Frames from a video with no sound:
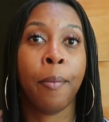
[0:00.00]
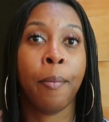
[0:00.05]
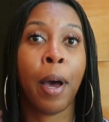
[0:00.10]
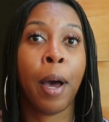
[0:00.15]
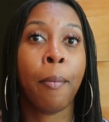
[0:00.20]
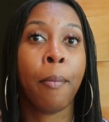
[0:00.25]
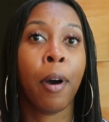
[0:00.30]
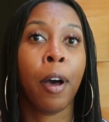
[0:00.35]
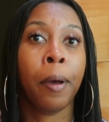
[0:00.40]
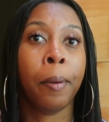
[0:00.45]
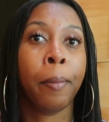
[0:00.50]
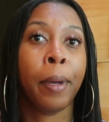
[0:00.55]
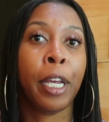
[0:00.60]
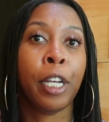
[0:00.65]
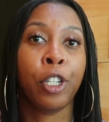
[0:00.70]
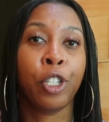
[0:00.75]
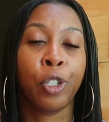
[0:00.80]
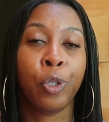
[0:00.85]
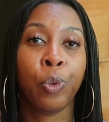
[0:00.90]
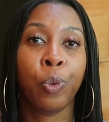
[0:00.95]
my mom
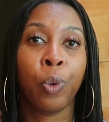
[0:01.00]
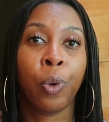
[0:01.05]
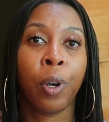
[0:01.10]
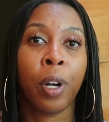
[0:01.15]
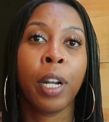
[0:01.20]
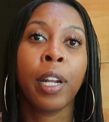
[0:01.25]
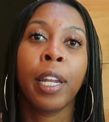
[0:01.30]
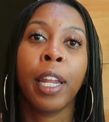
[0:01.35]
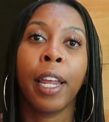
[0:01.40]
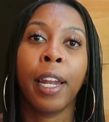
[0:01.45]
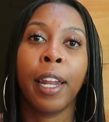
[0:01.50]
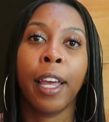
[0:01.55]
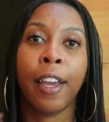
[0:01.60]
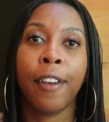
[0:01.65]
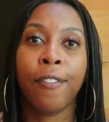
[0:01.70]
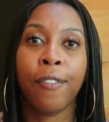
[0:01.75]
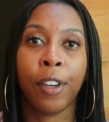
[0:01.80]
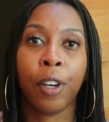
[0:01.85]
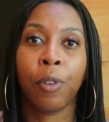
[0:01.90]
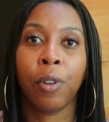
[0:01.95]
made sure that they
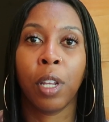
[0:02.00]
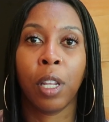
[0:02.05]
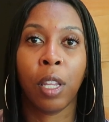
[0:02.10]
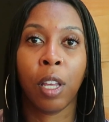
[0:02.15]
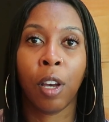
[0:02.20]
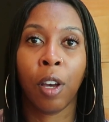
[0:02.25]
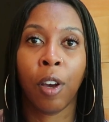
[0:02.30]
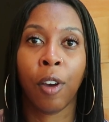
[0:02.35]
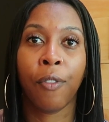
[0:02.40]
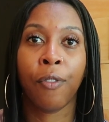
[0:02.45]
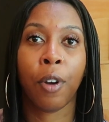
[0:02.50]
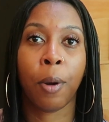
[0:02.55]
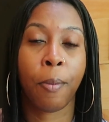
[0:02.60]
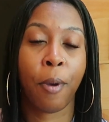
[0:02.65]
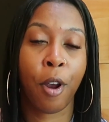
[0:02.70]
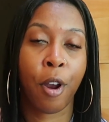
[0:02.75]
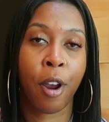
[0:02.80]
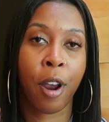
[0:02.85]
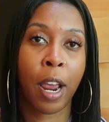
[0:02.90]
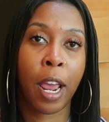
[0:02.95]
felt the love from
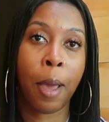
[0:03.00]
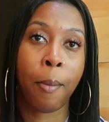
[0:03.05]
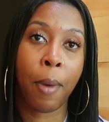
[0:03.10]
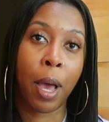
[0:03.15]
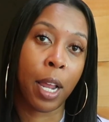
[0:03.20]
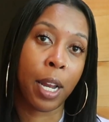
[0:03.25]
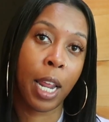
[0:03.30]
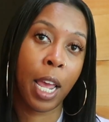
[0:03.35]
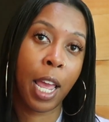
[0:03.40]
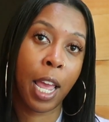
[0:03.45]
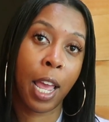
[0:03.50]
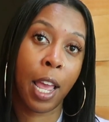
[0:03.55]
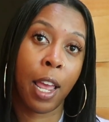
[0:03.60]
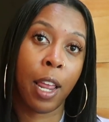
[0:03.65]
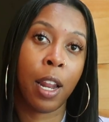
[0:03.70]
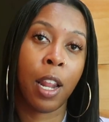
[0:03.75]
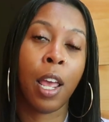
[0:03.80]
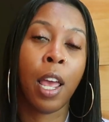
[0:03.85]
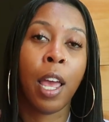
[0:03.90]
her and my dad.